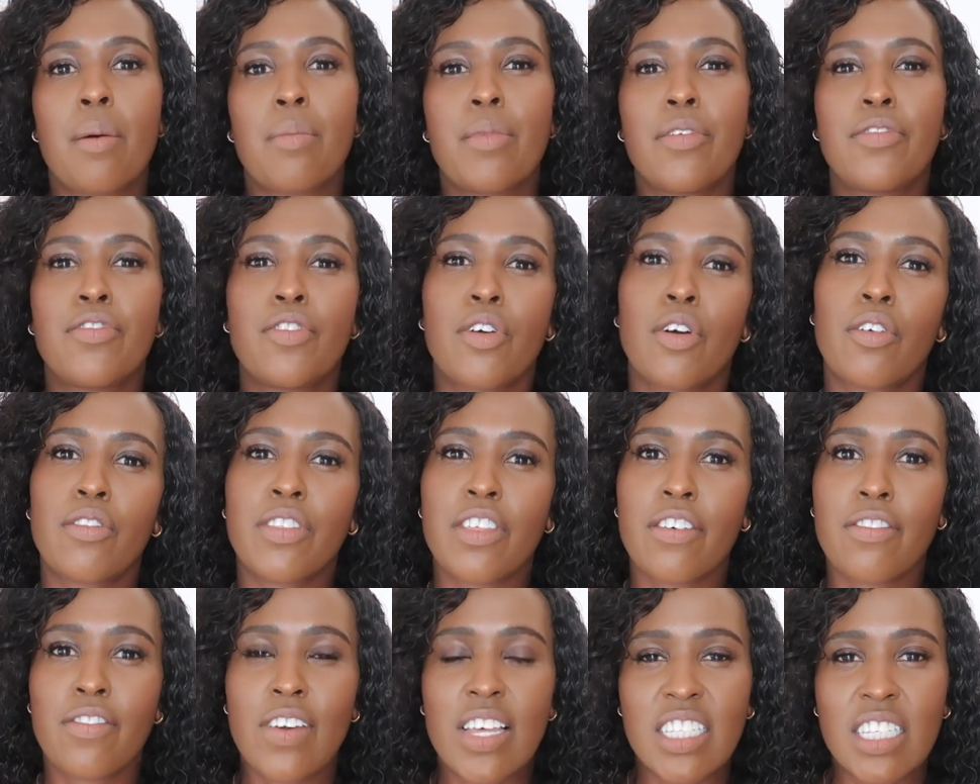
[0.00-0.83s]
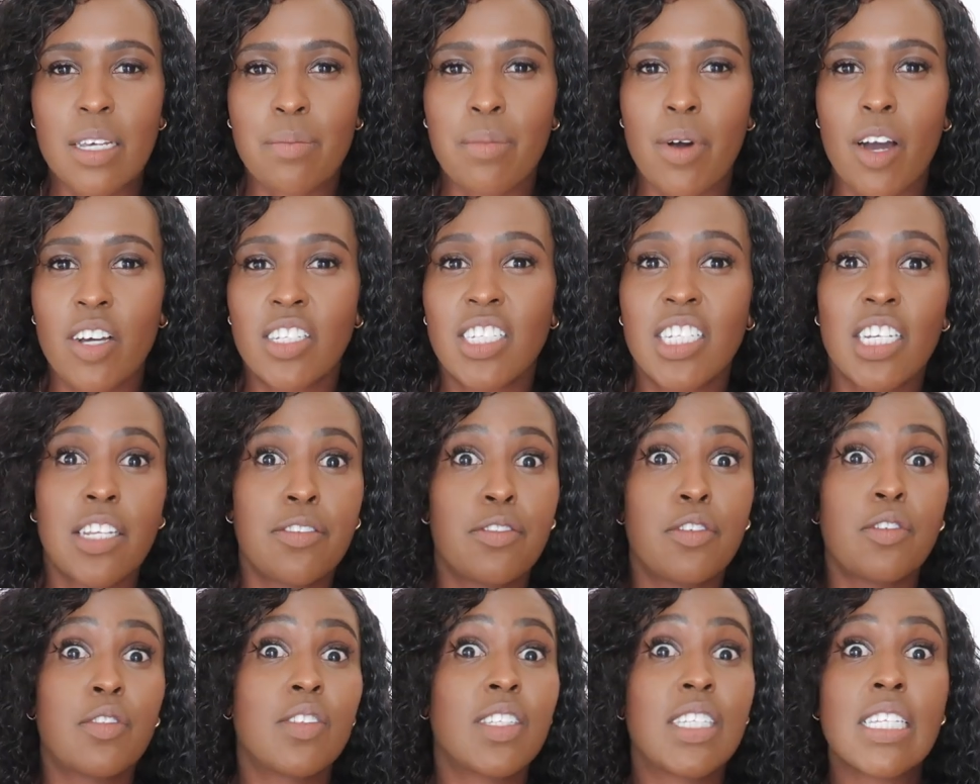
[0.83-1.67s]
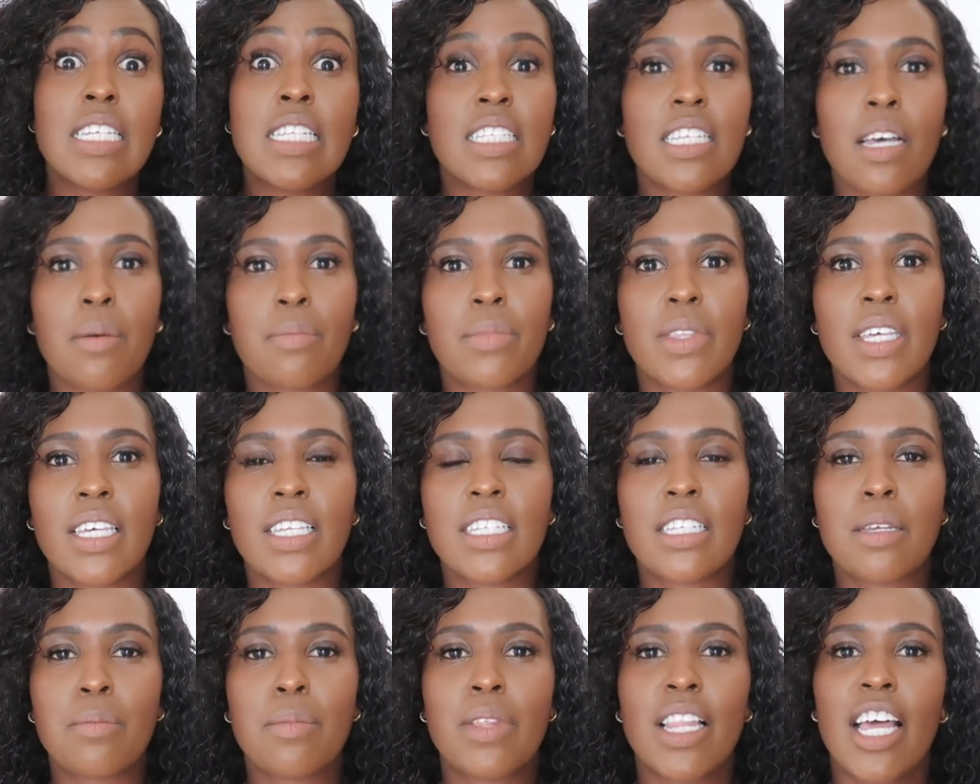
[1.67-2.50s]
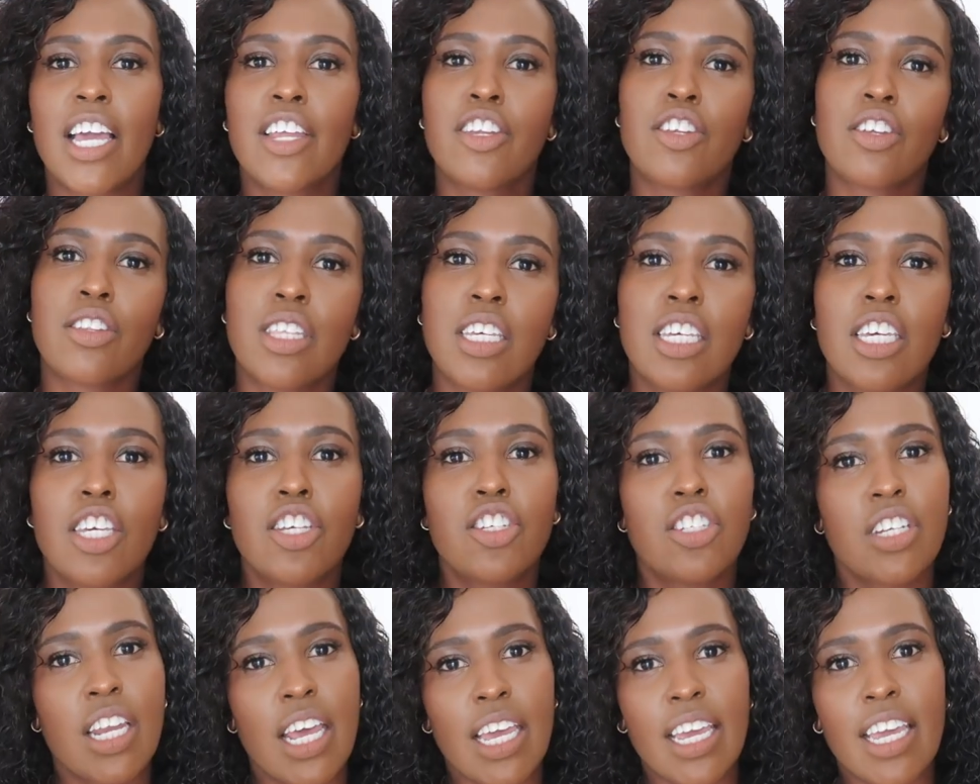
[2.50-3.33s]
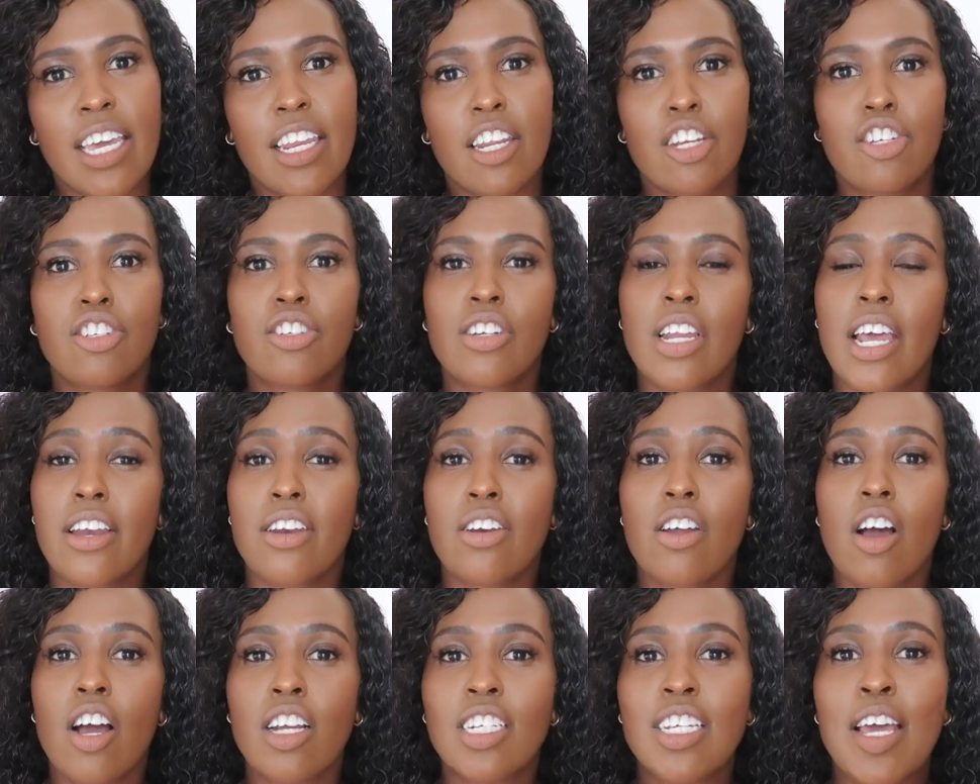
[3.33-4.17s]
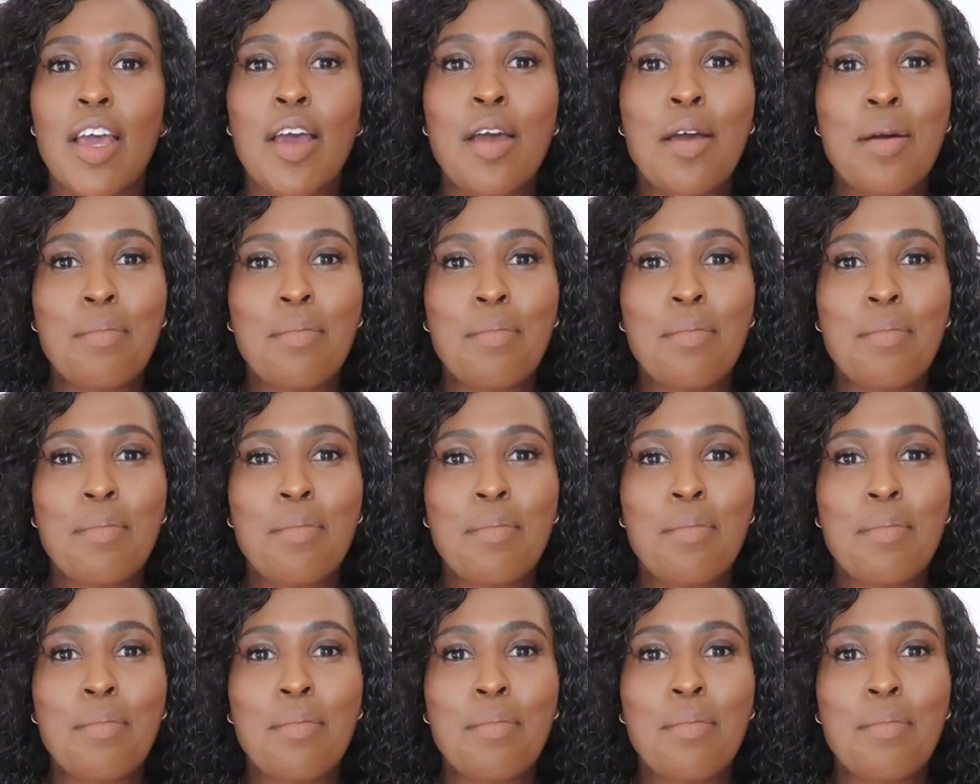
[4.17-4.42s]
if you're on the fence about it, if you've seen something similar and you're thinking, should I get it, should I not,